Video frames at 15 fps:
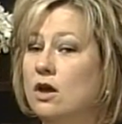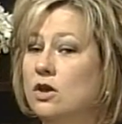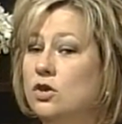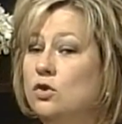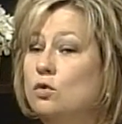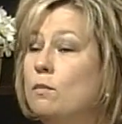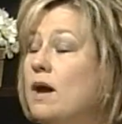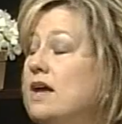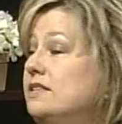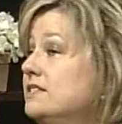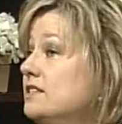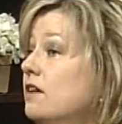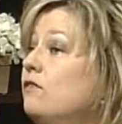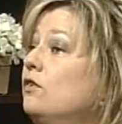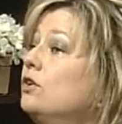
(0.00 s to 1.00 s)
You might
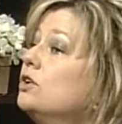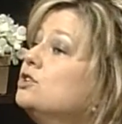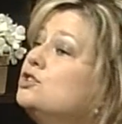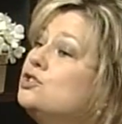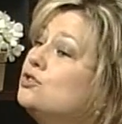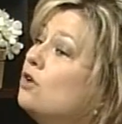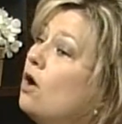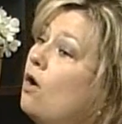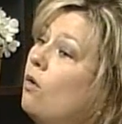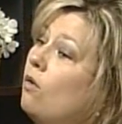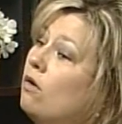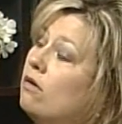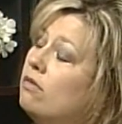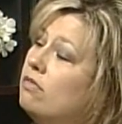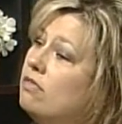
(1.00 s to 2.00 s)
suffer a
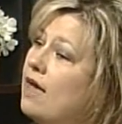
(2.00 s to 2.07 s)
stroke